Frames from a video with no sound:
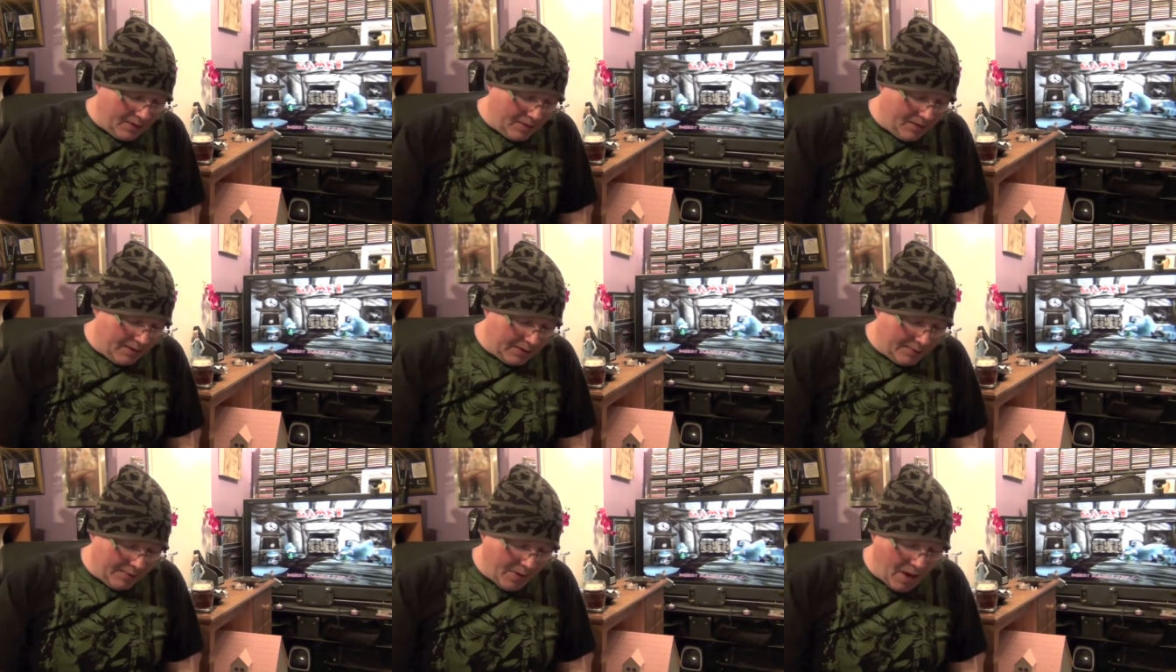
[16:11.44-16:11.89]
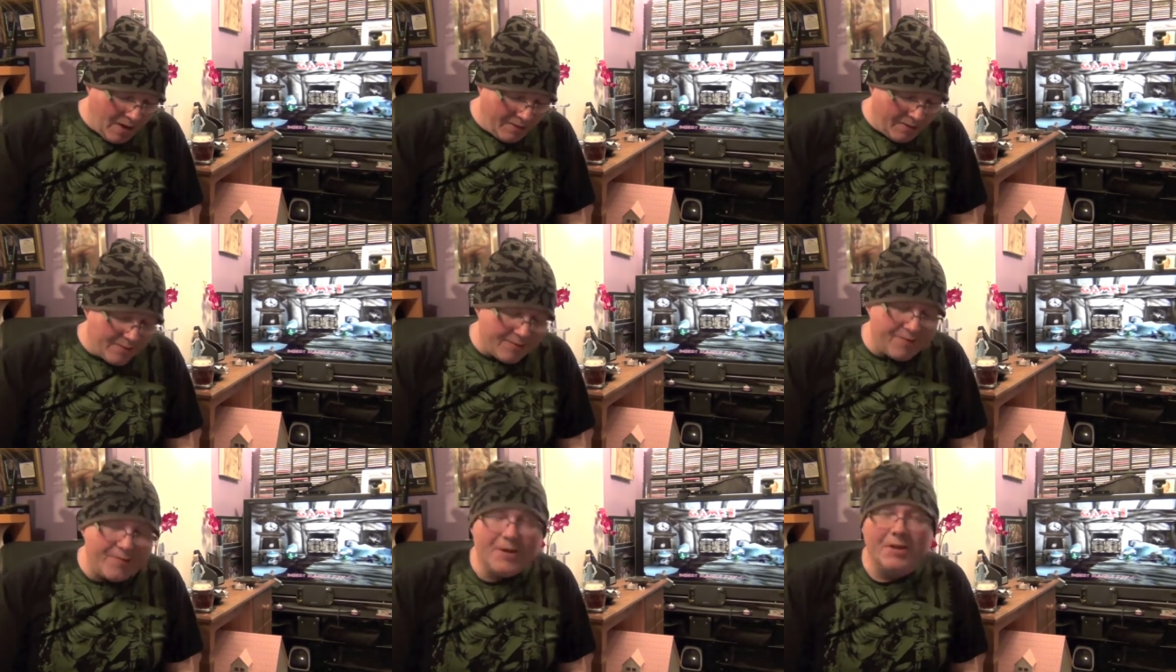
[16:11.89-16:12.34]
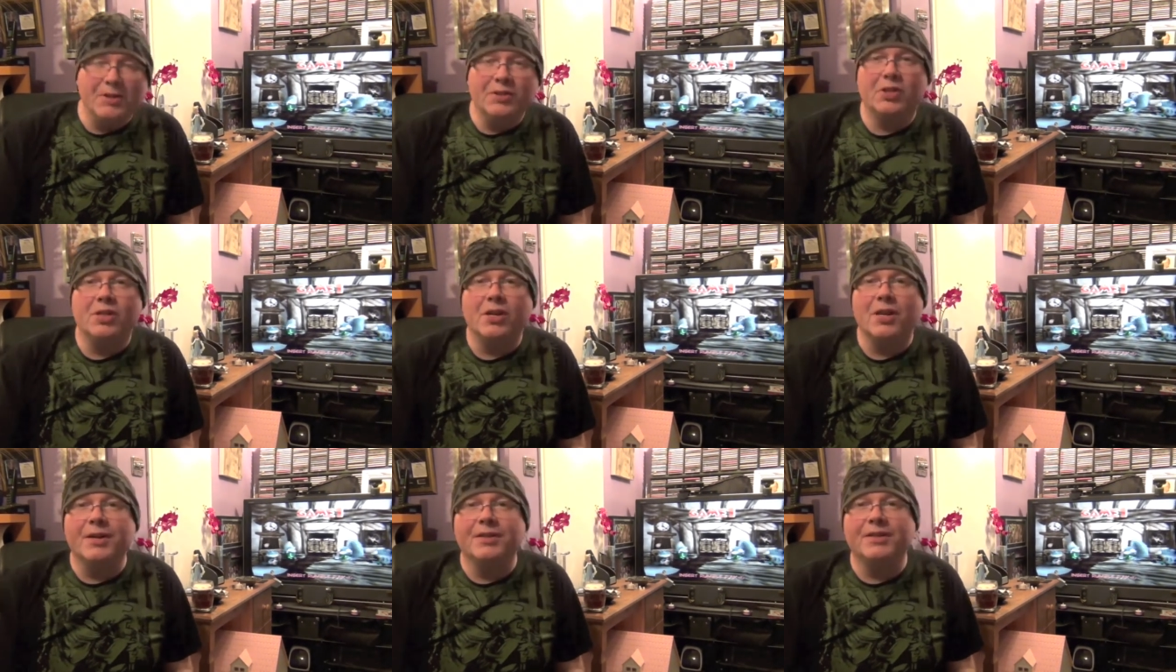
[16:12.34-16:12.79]
It's a part of a
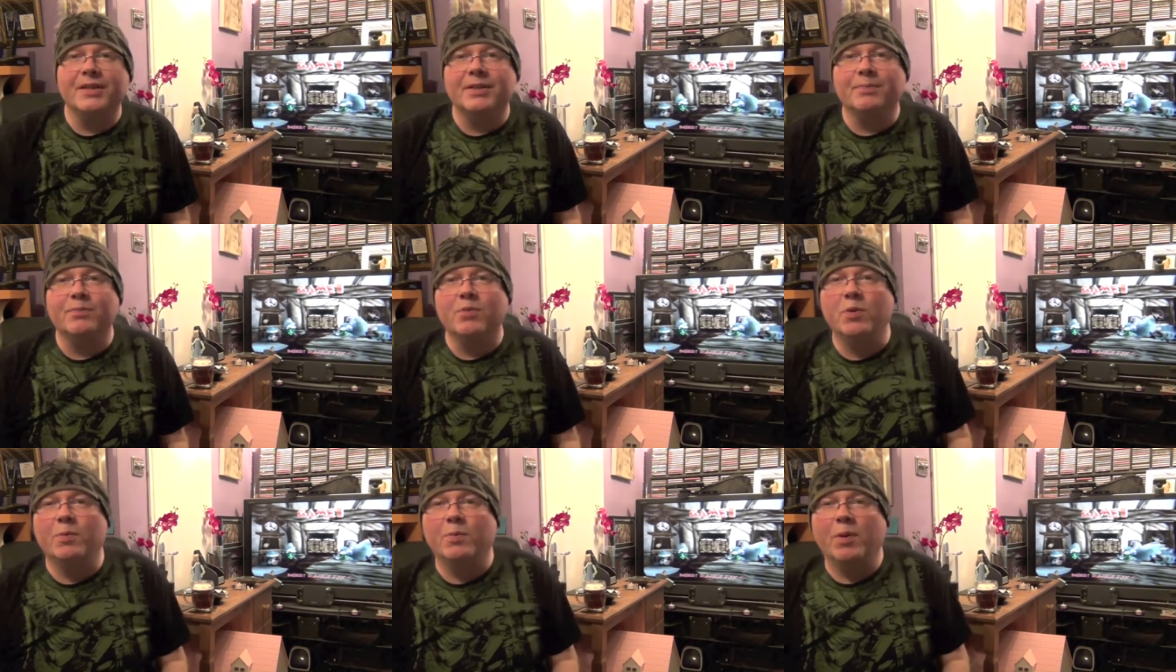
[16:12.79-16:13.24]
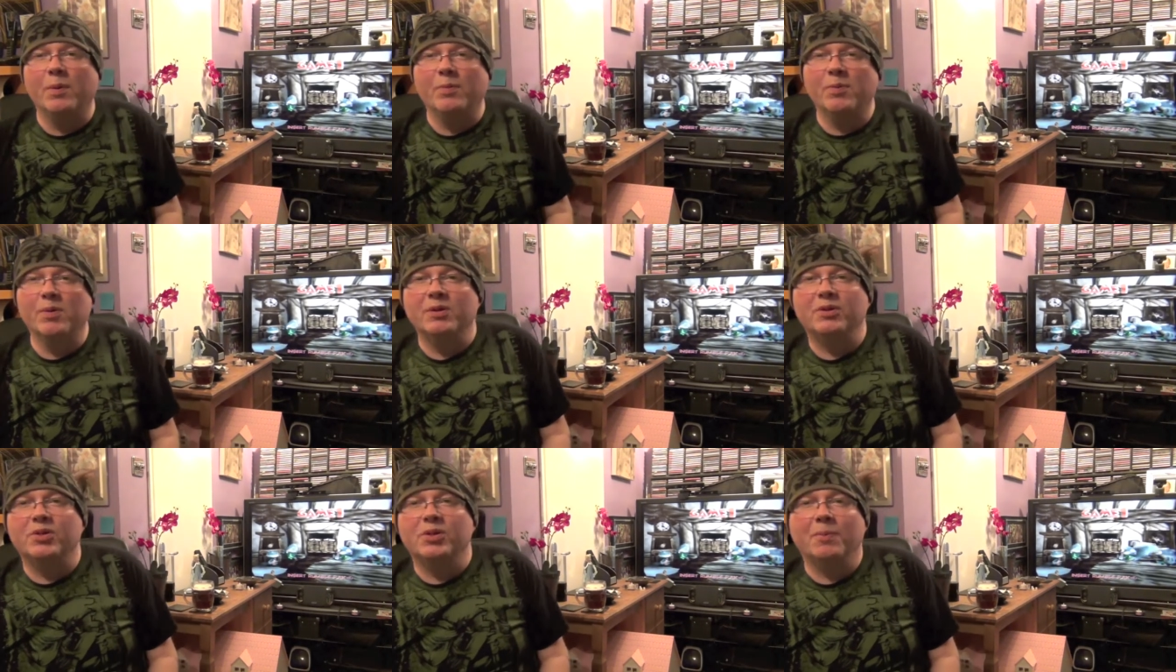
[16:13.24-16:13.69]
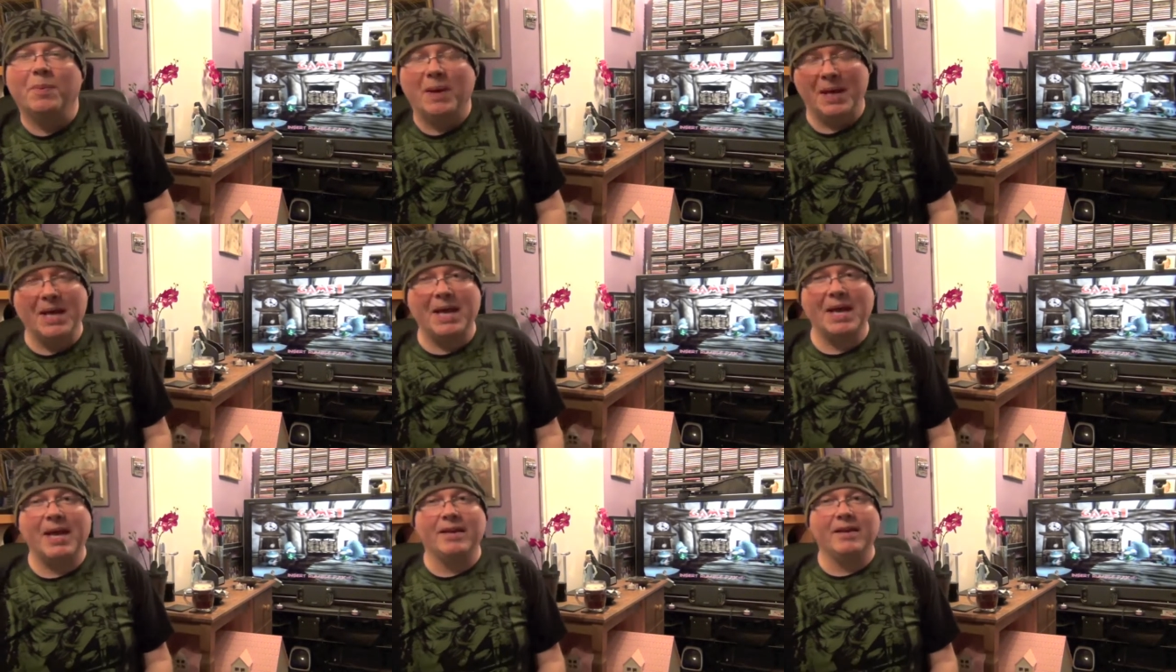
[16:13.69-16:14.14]
franchise that's more popular in
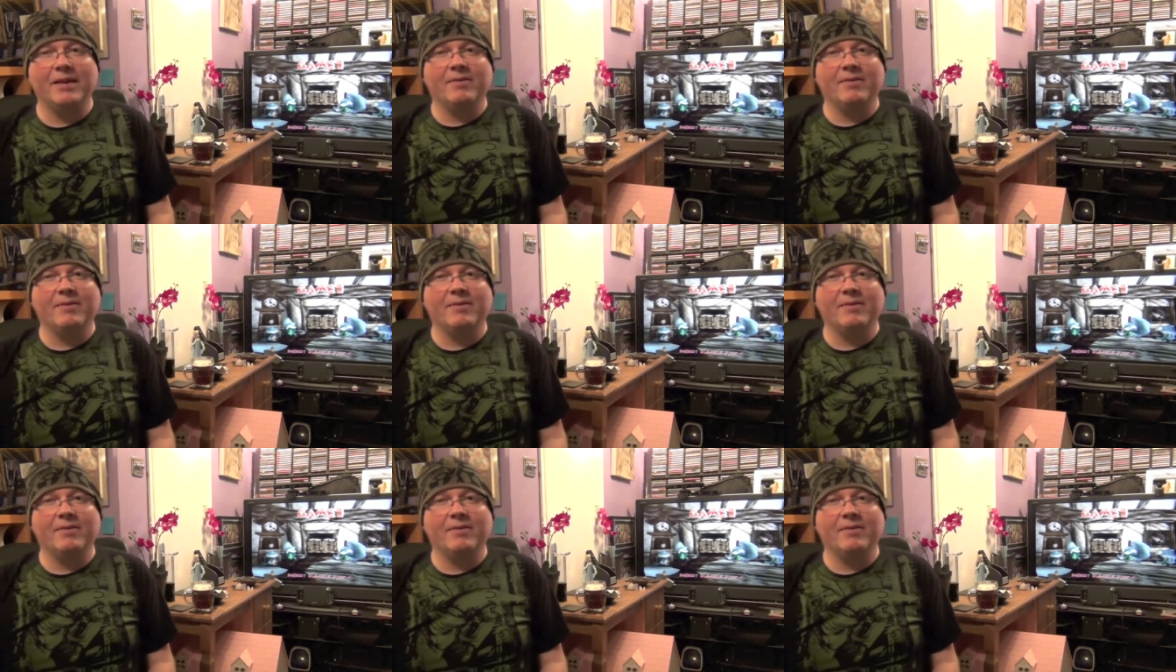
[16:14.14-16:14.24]
Japan.